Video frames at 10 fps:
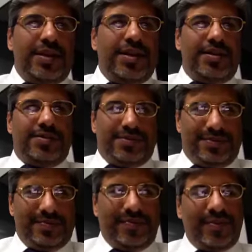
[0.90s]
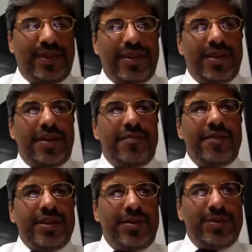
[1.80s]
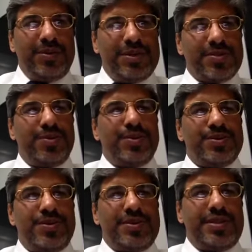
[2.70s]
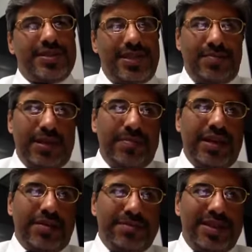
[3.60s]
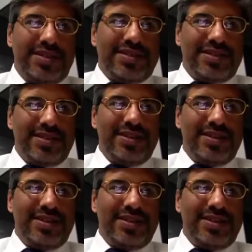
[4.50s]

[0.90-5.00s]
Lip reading: Hello, welcome to this course on Six Sigma Black Belt.